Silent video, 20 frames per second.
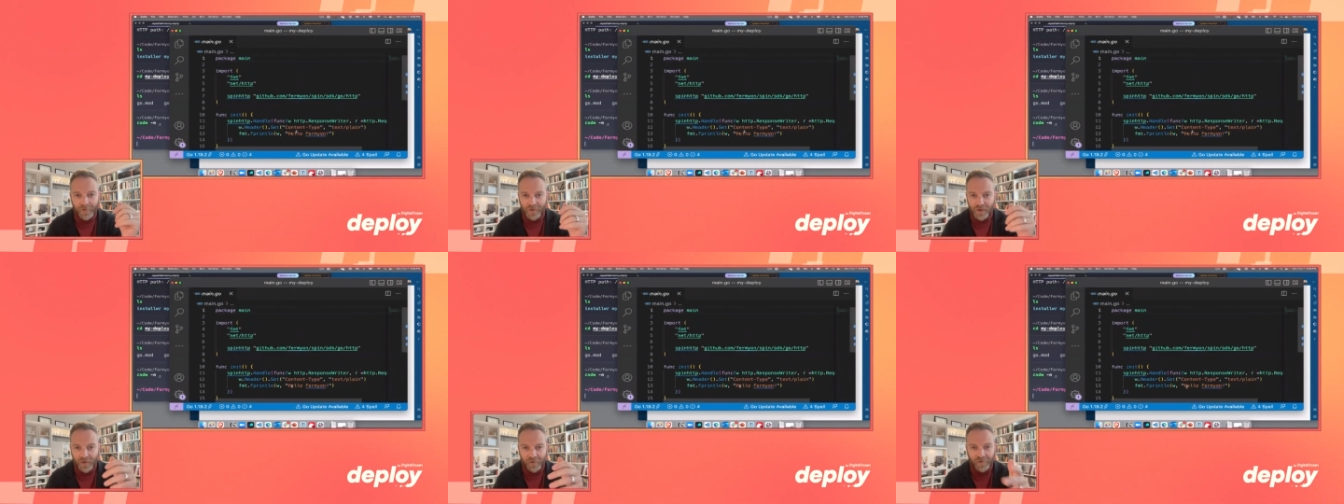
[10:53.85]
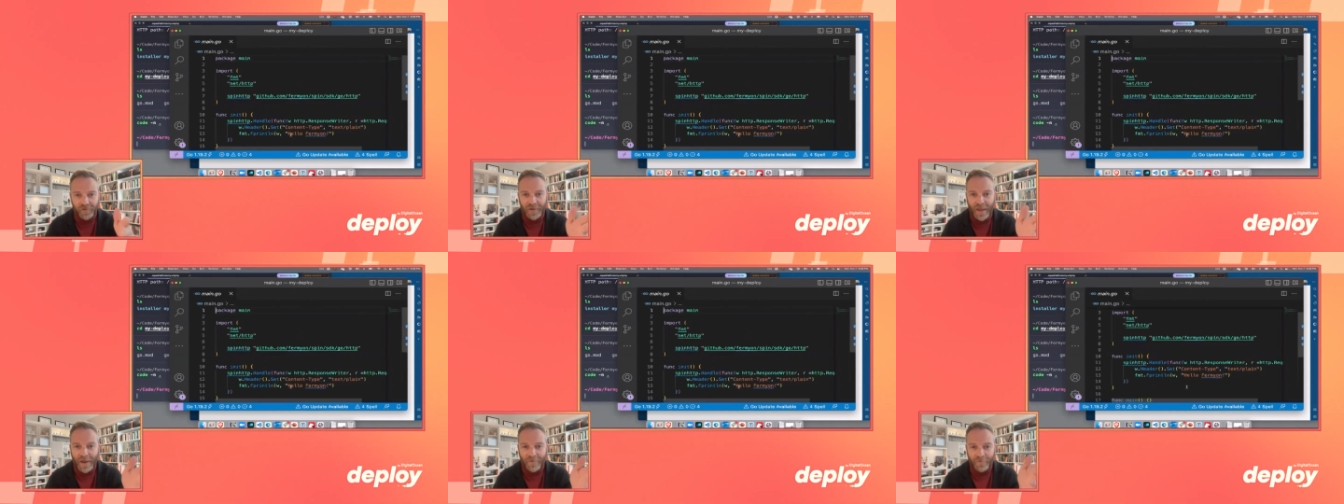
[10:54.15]
It just
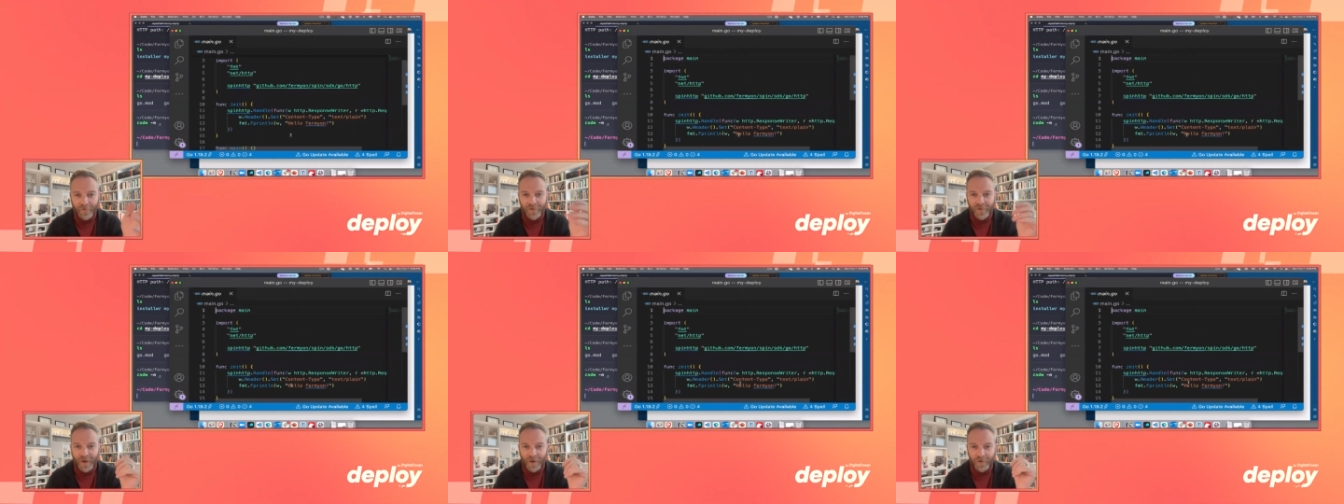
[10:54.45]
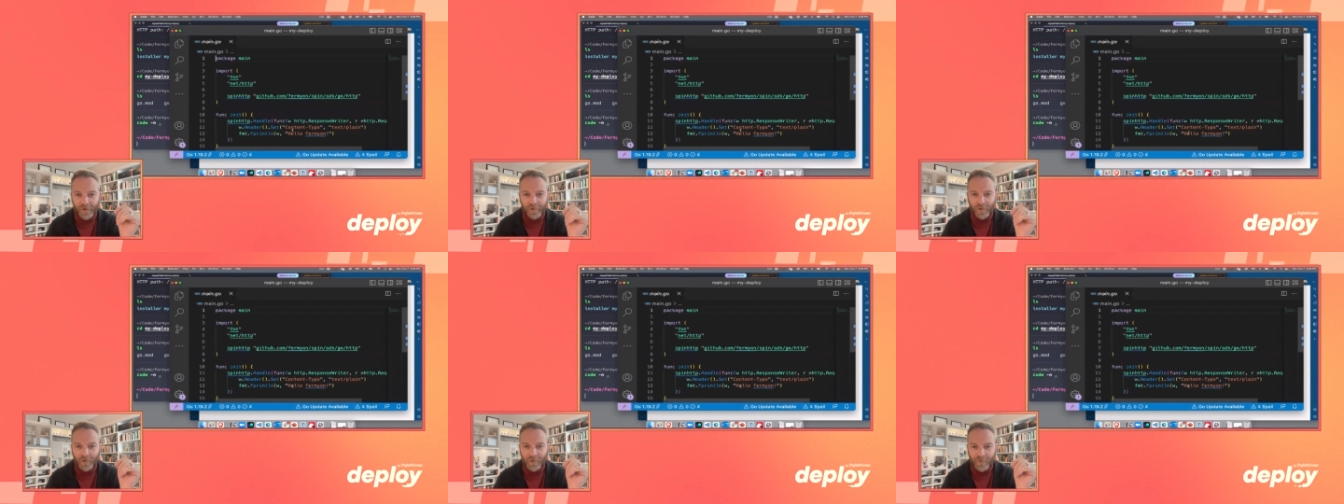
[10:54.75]
scaffolds out
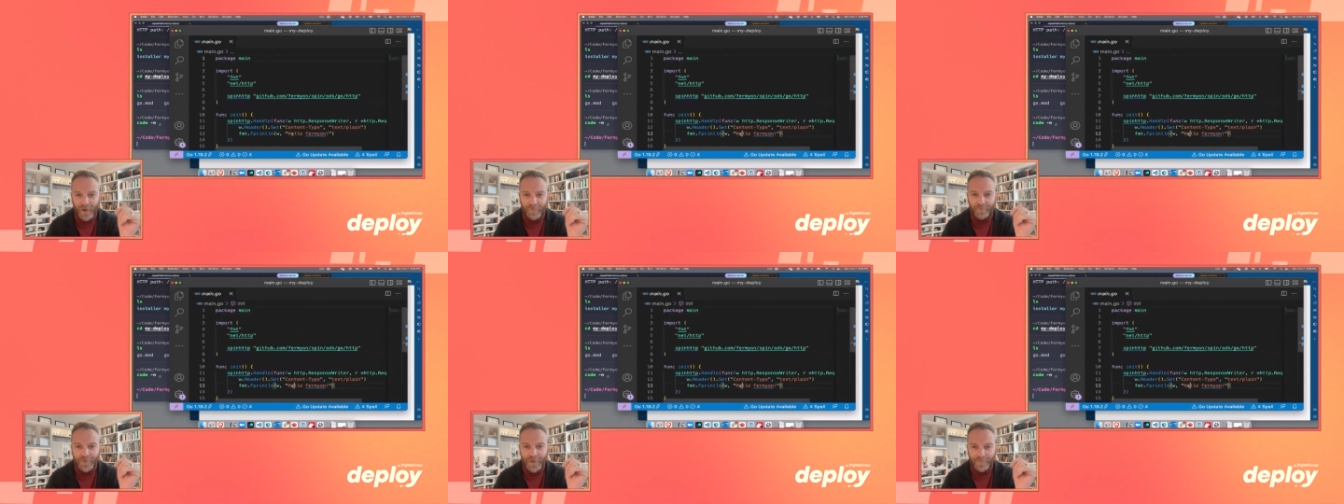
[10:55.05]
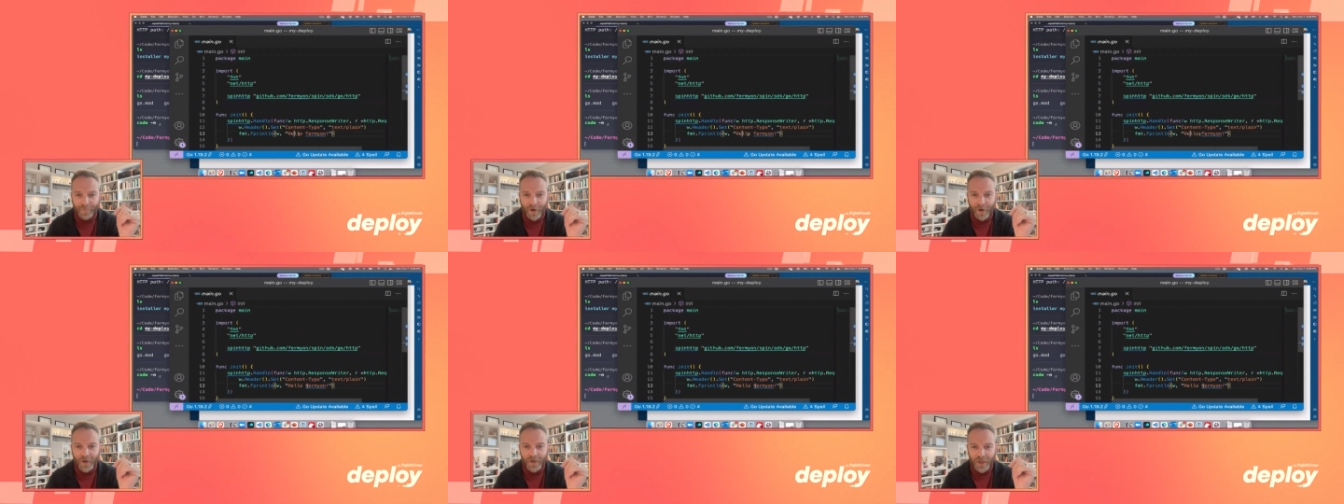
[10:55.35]
a sort of empty
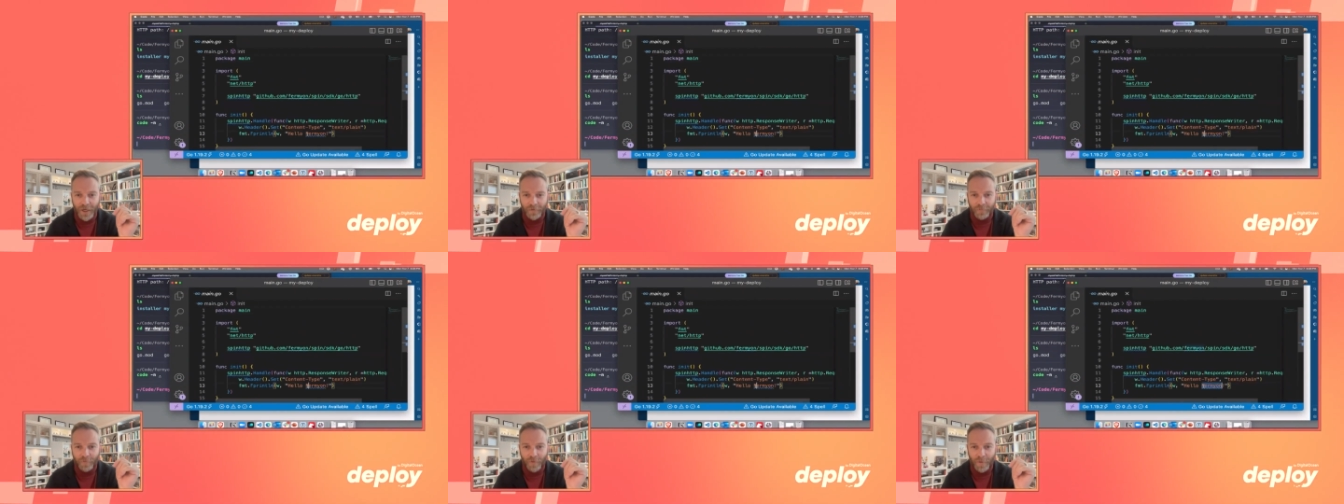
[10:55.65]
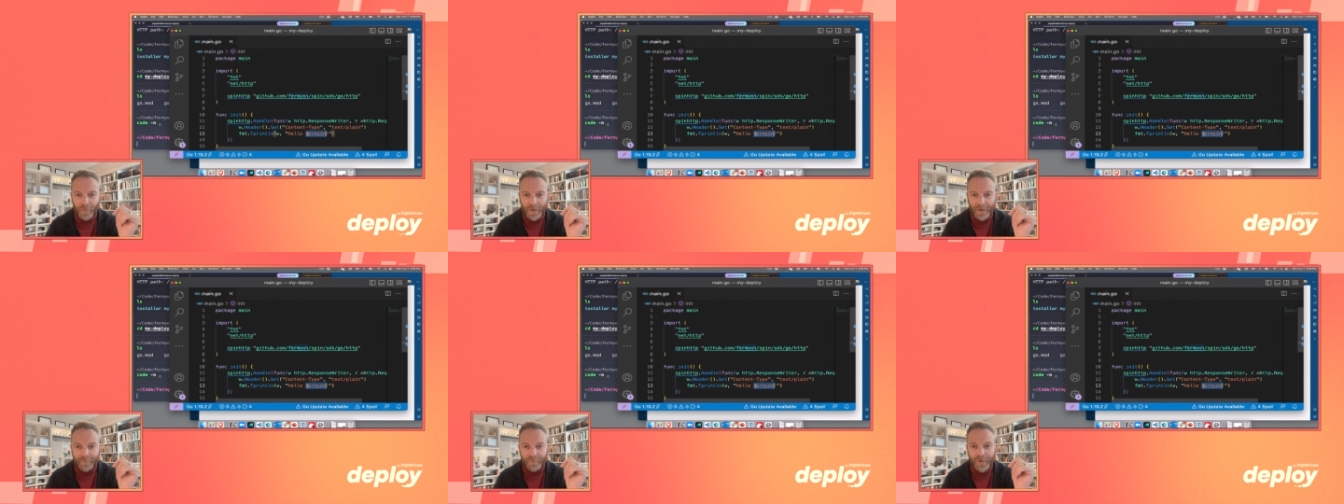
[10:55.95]
project
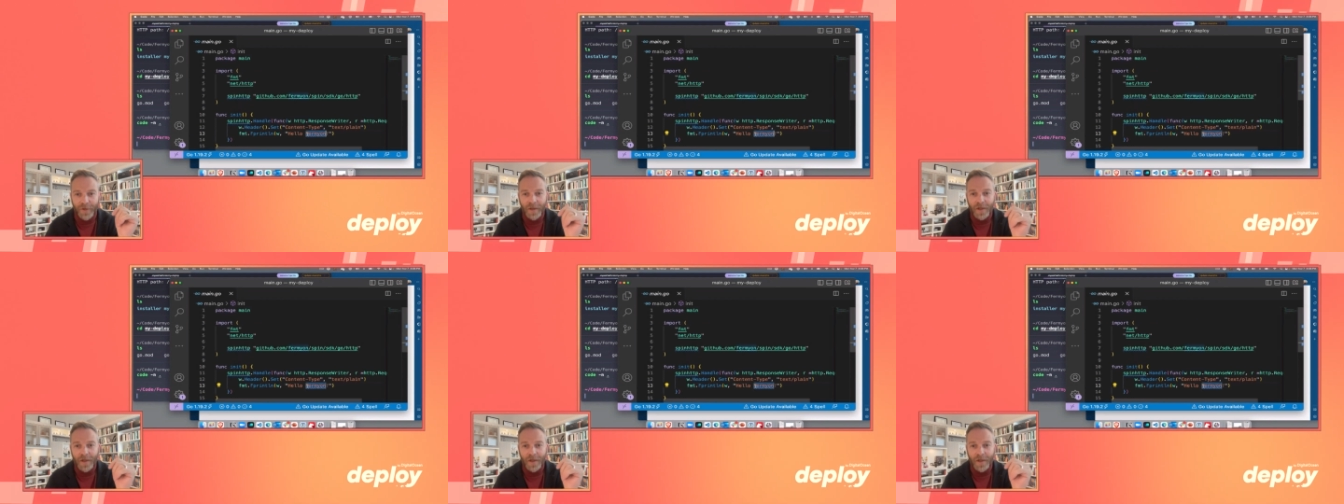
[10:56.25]
for me.